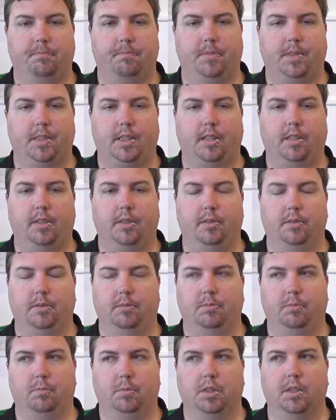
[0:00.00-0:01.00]
So
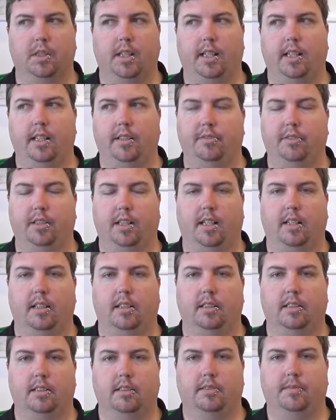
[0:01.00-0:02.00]
will they live with
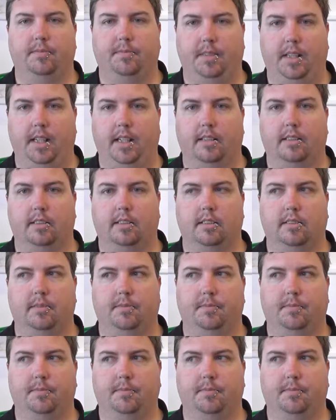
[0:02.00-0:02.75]
others? Yes.